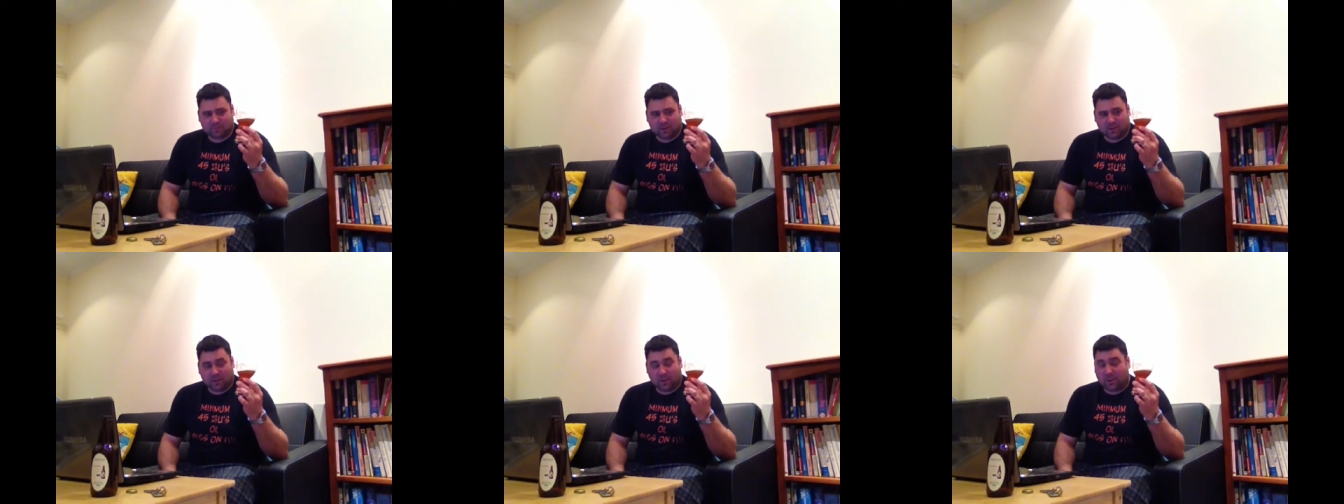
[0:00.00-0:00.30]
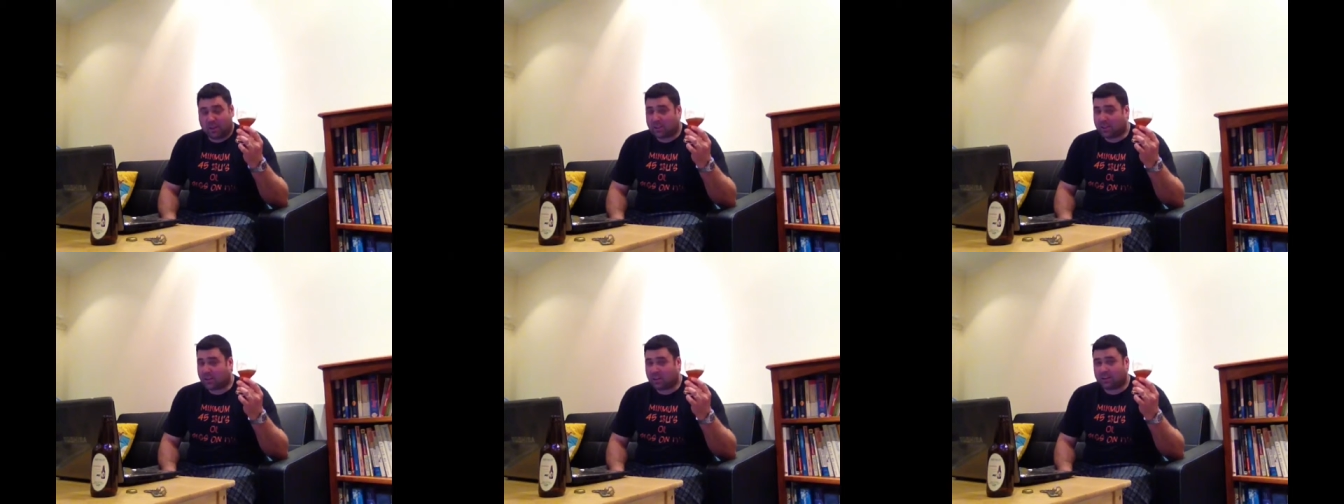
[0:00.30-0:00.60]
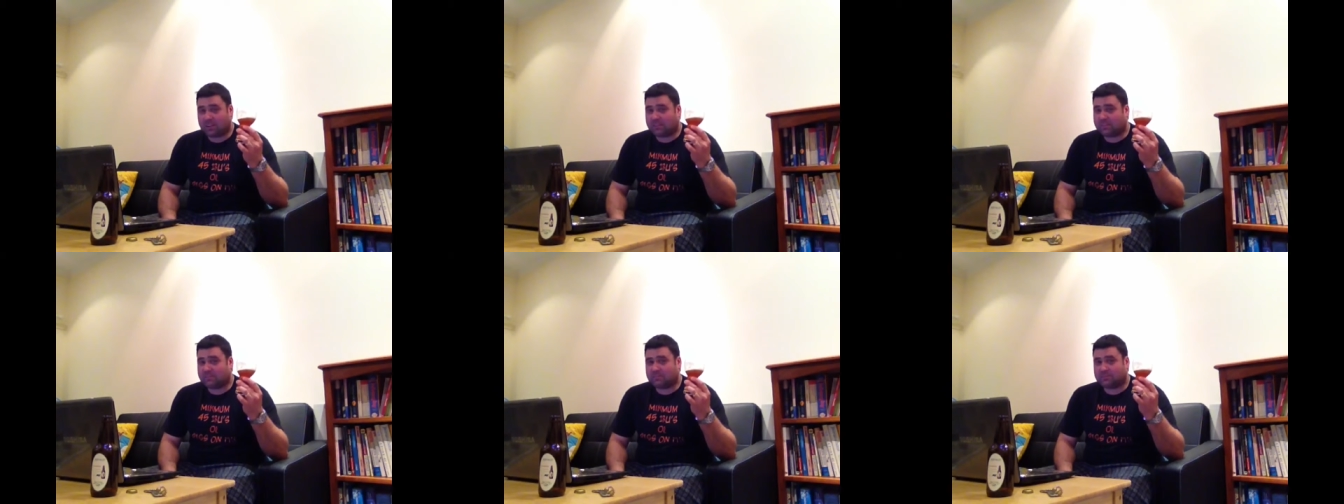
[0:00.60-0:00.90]
I,
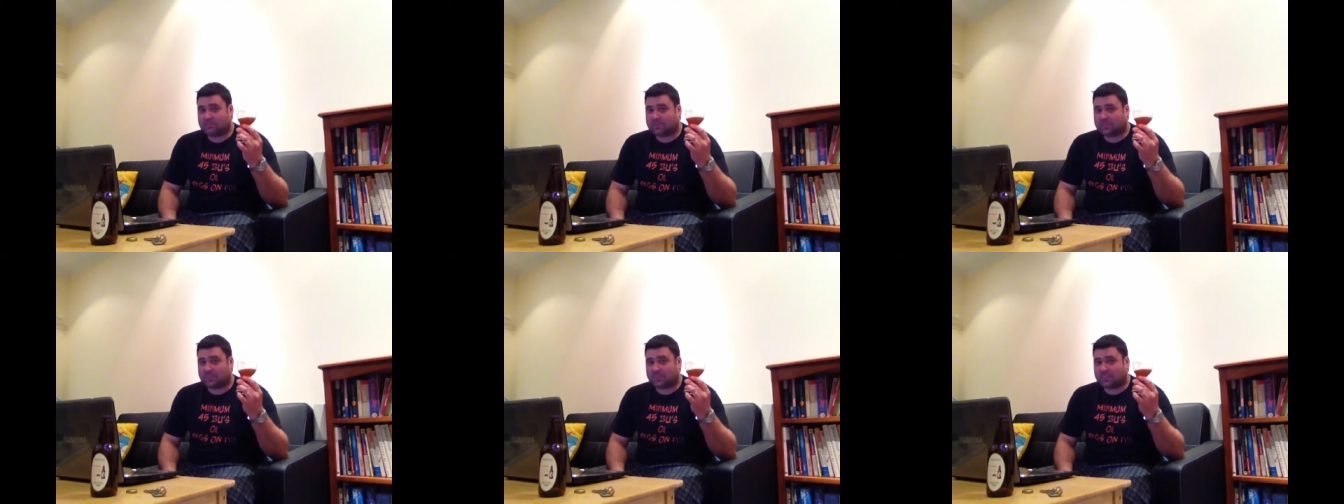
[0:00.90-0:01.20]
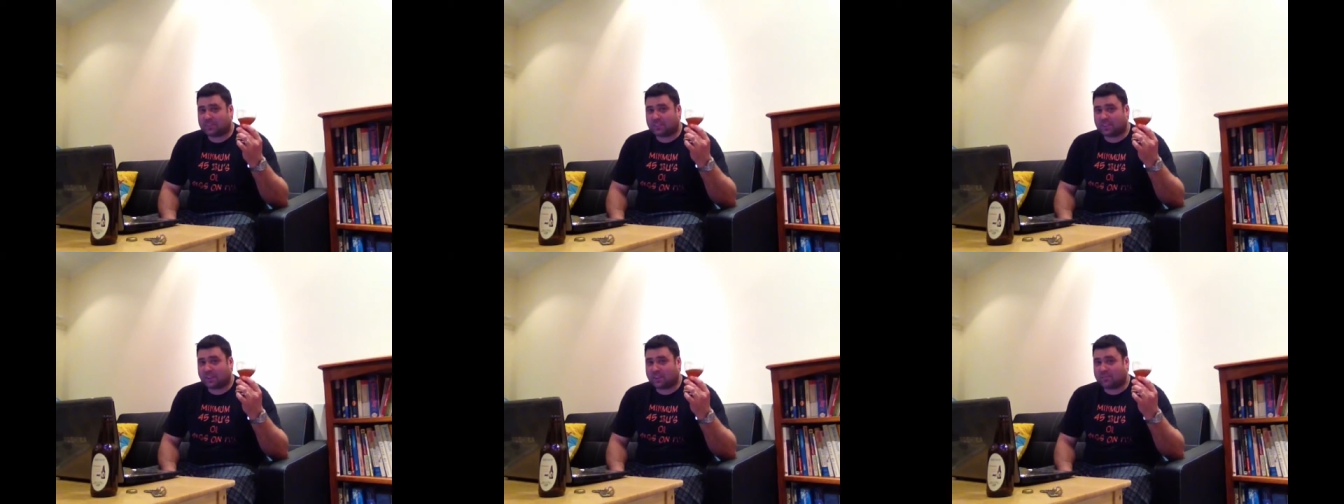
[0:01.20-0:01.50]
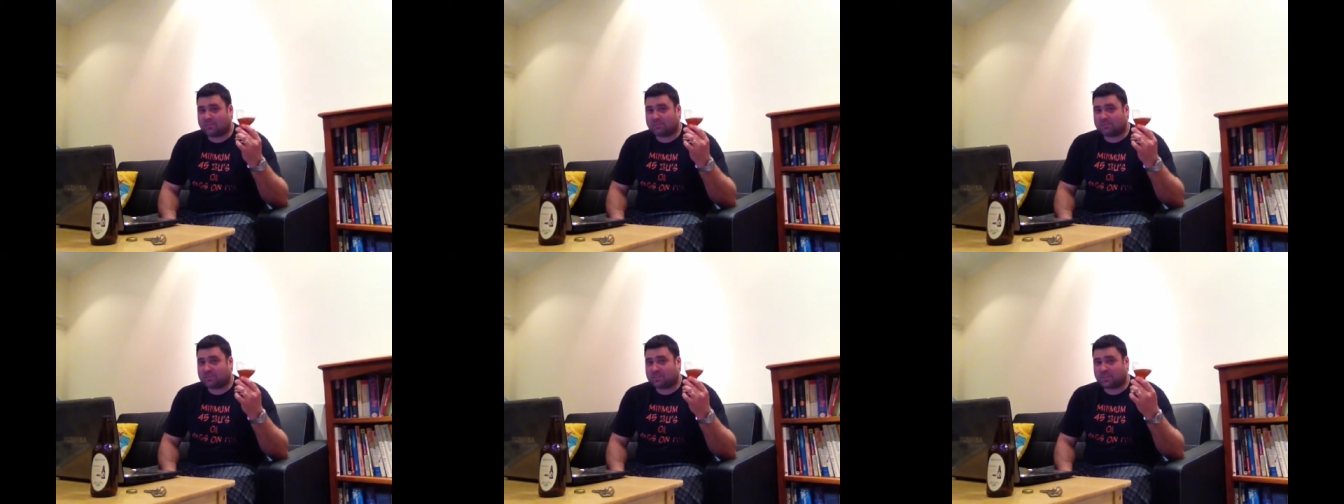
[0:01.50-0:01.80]
I'm,
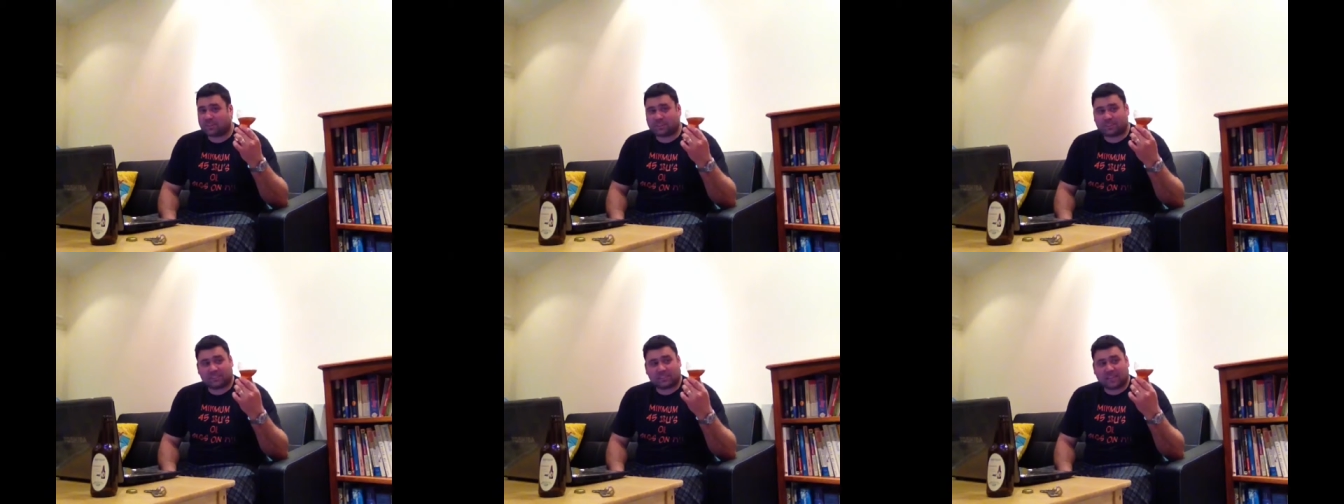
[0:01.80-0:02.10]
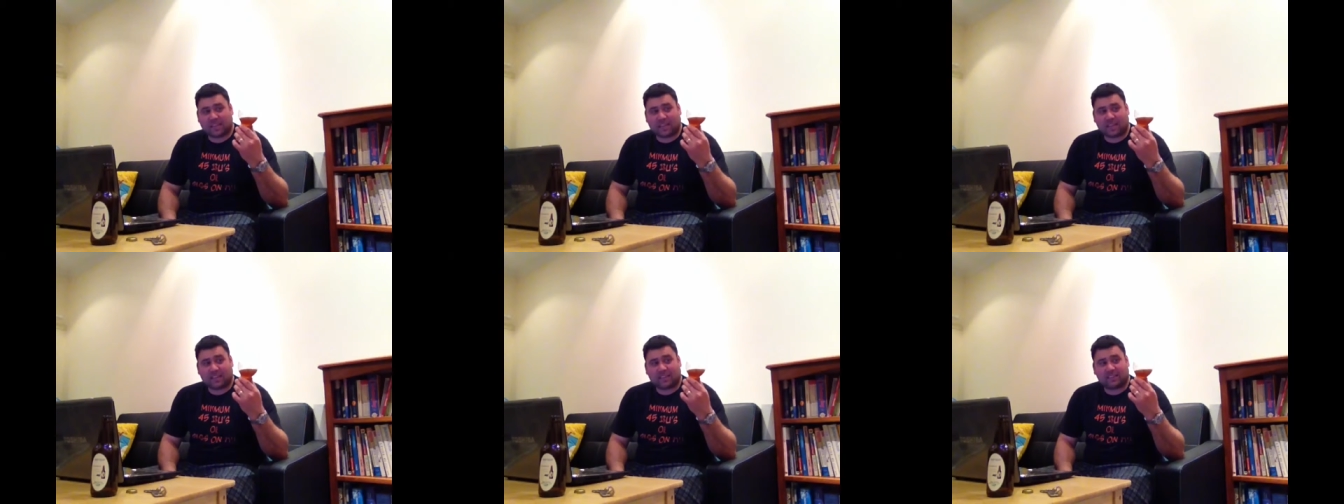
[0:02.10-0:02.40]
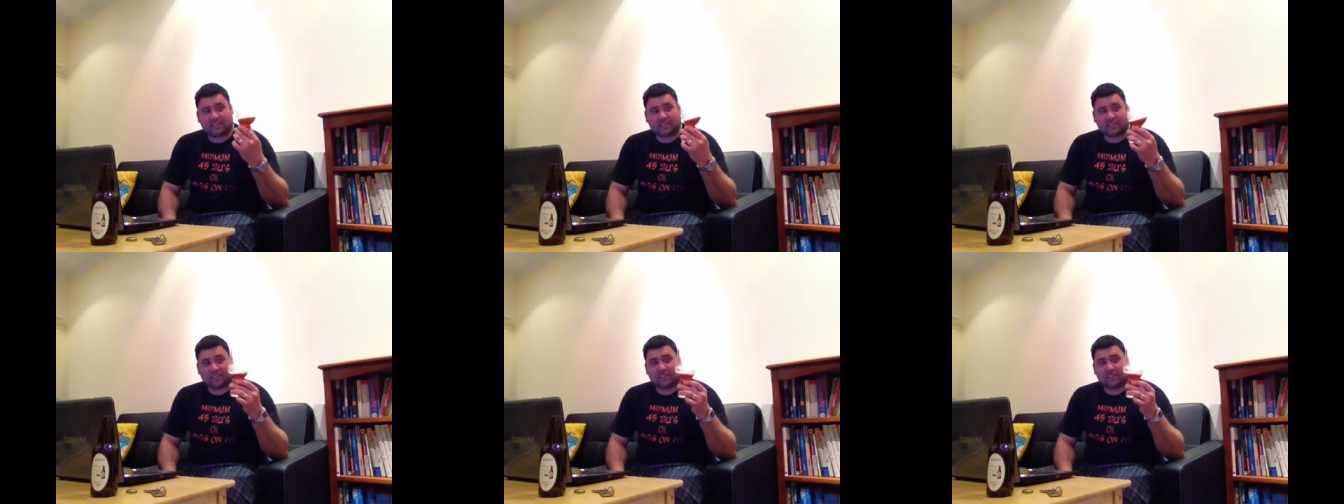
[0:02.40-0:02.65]
I'm going to say